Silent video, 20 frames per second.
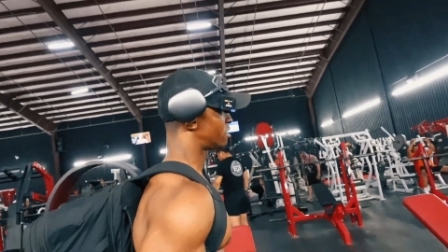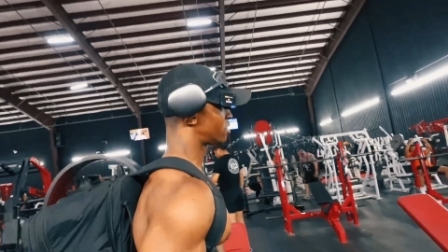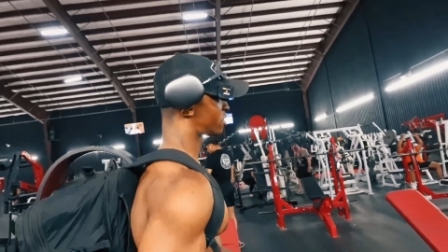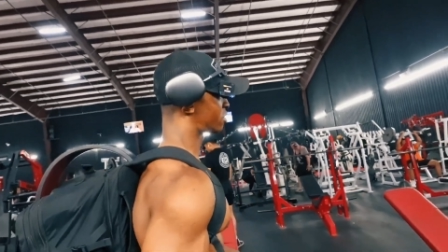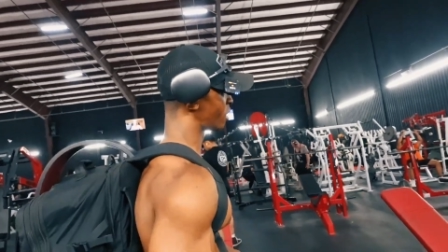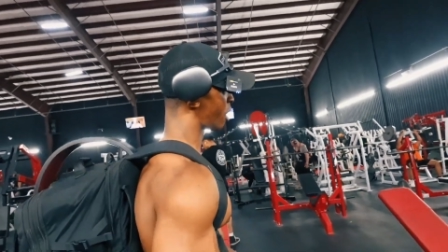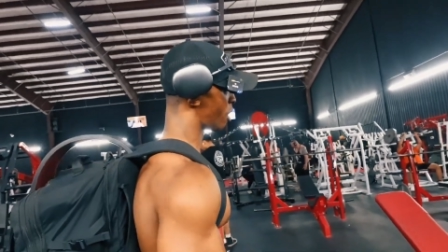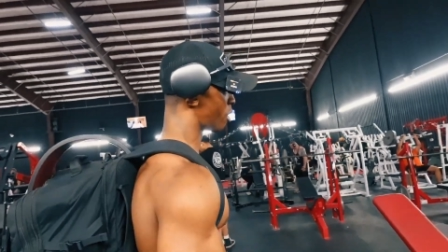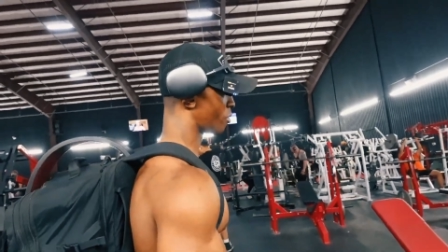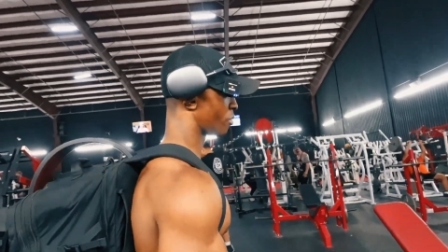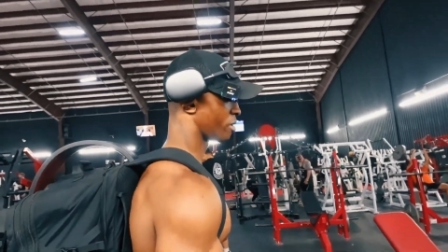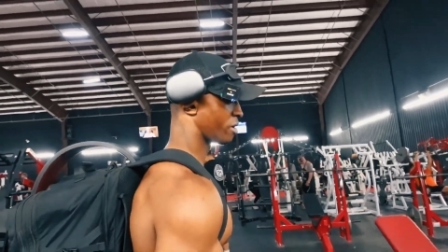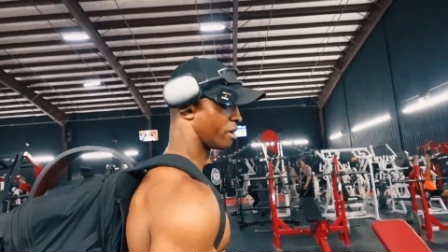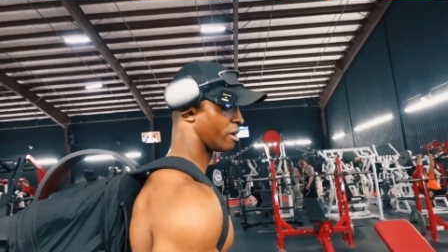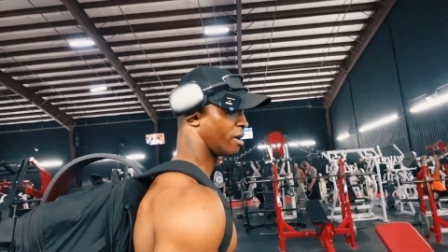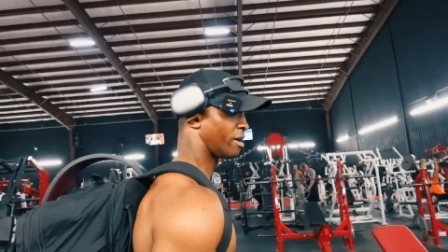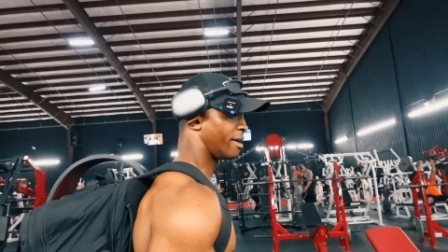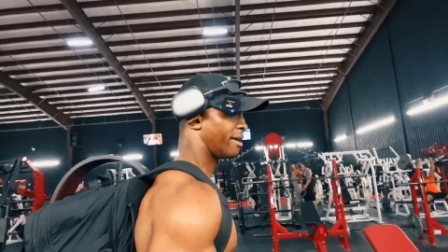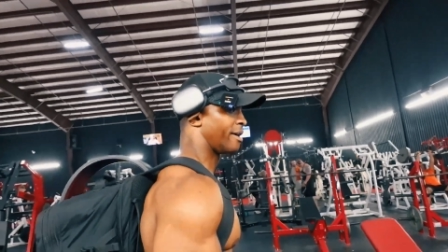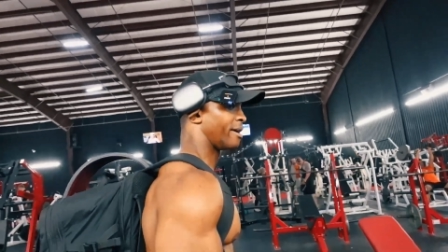So
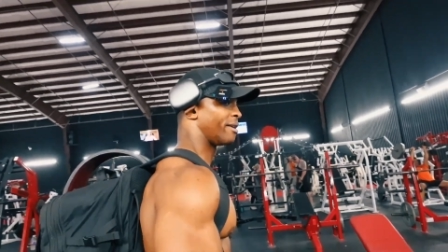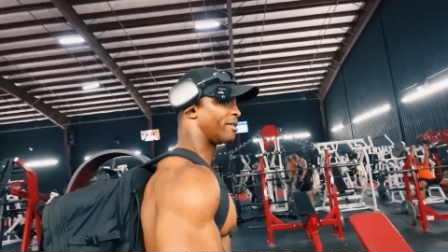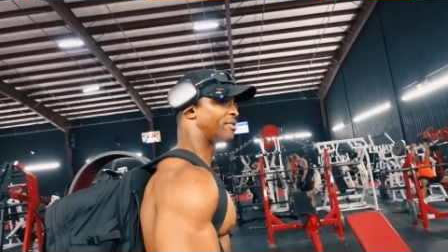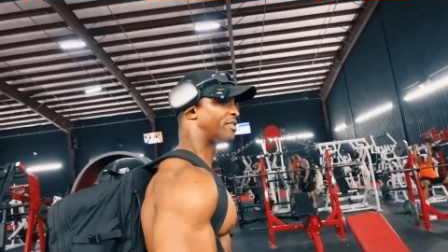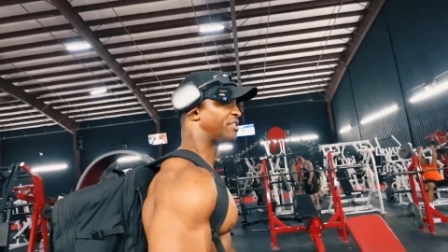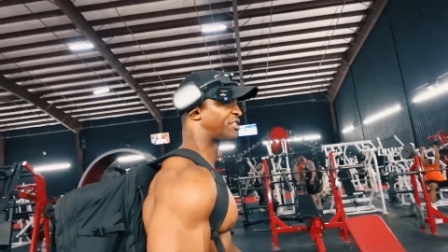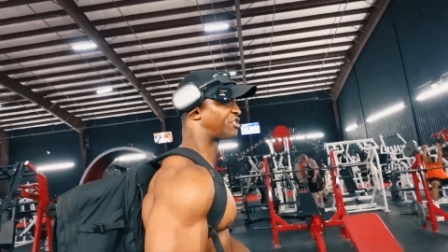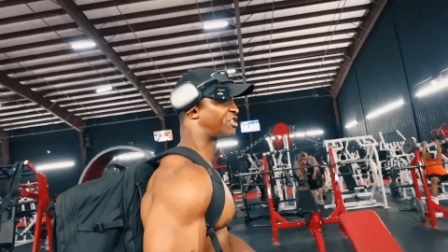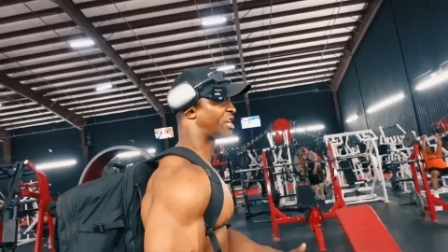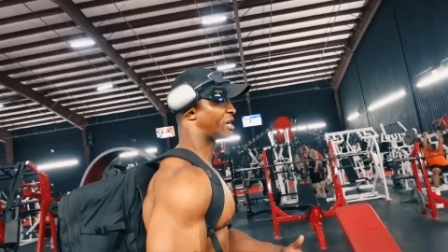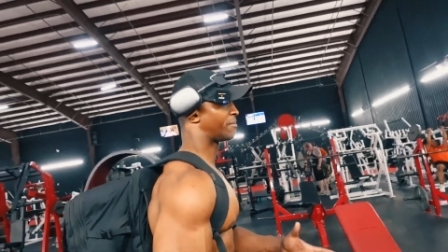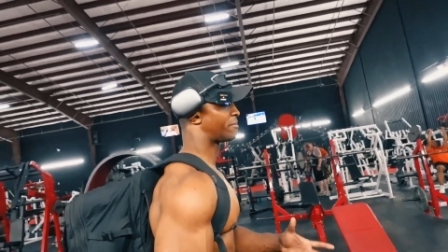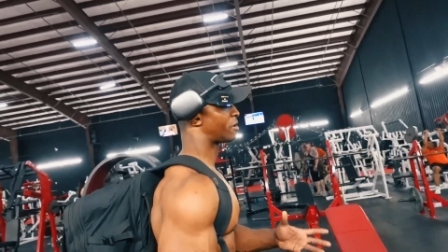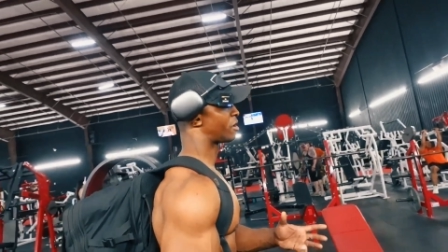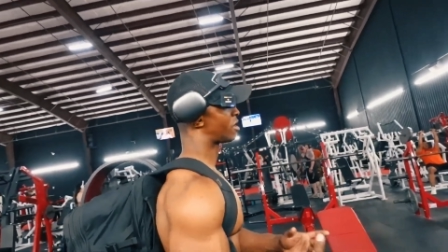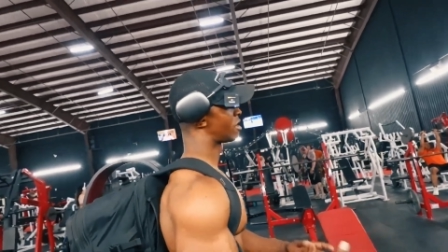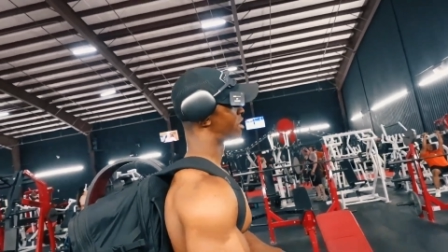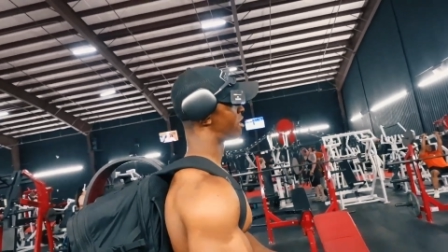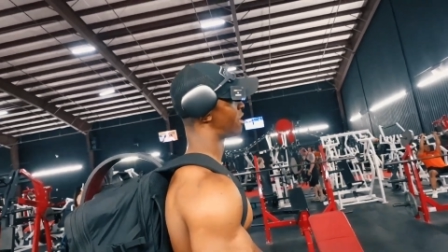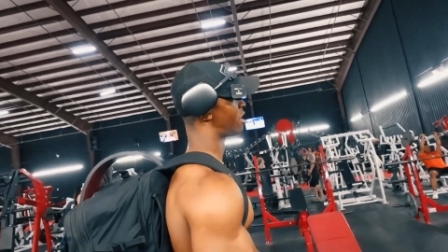this gym,
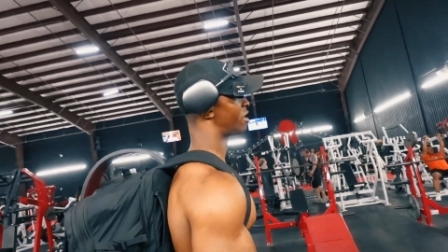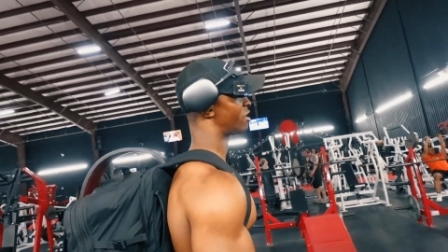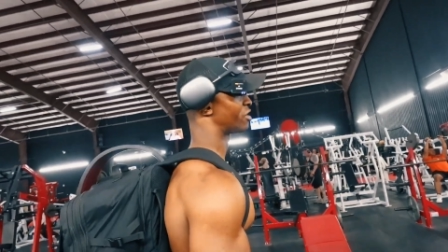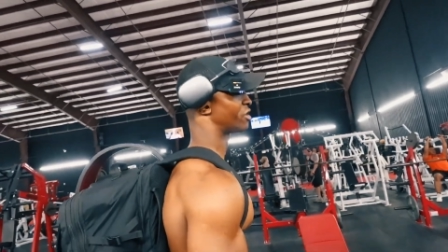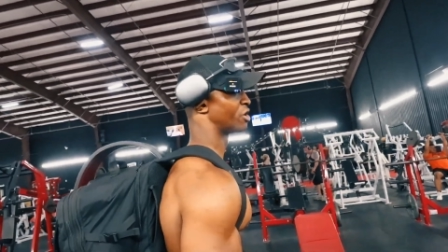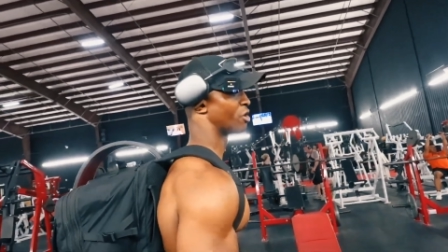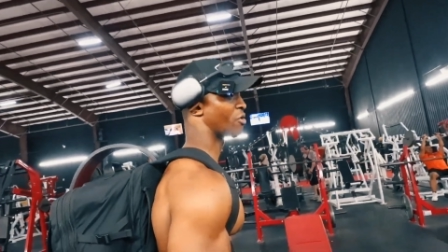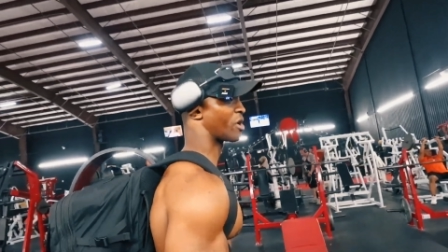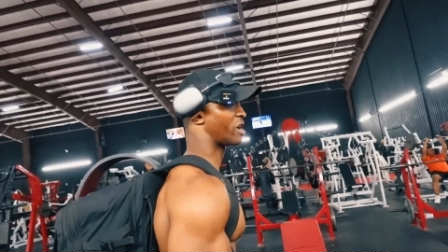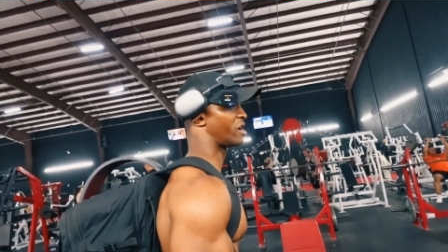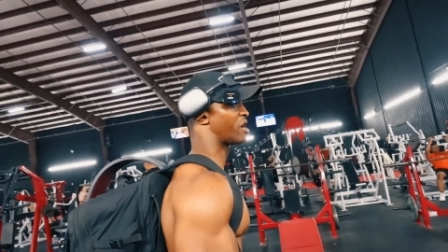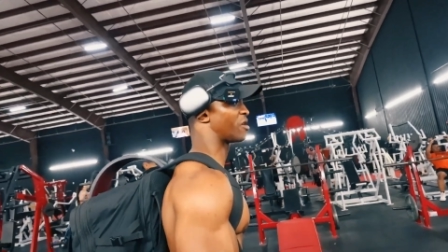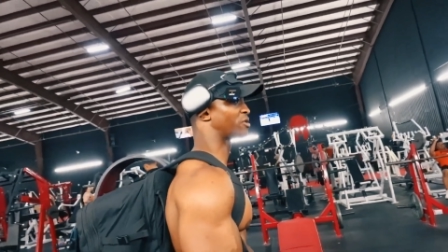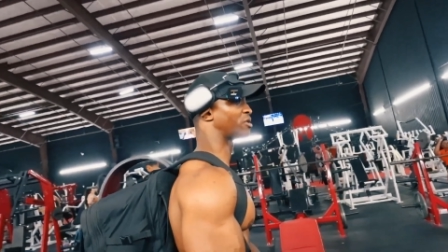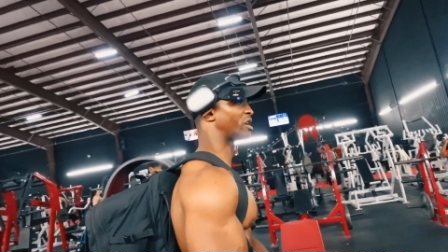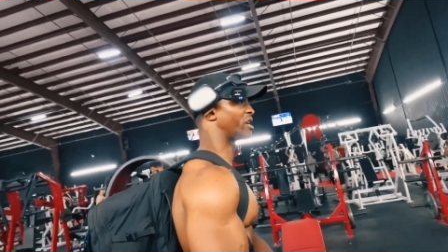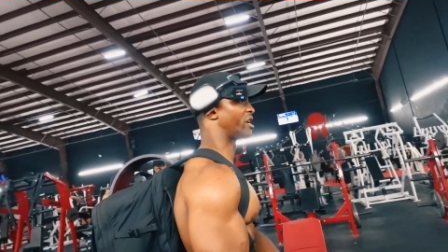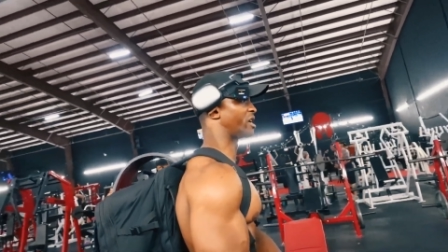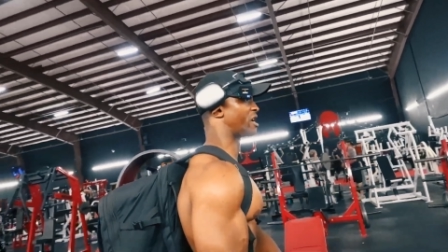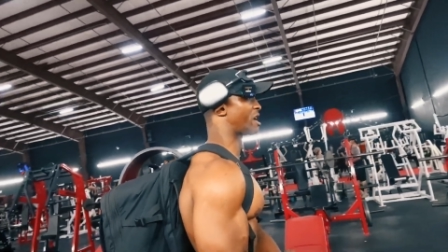you already know, is
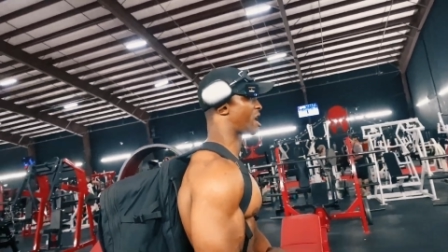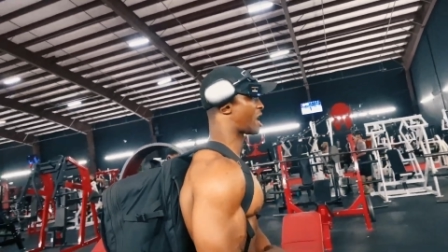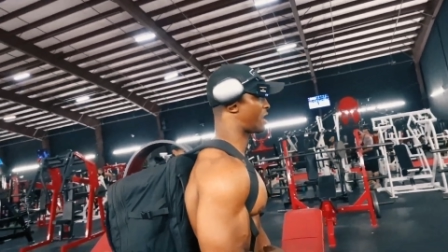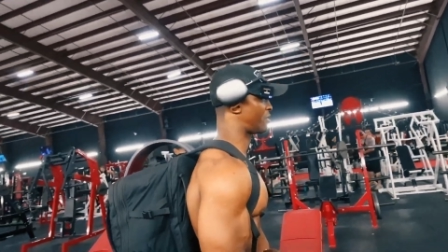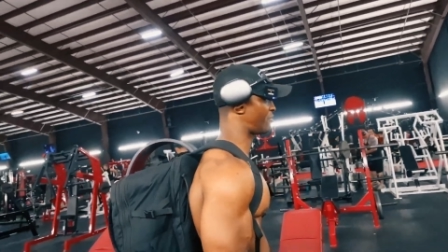going to get a high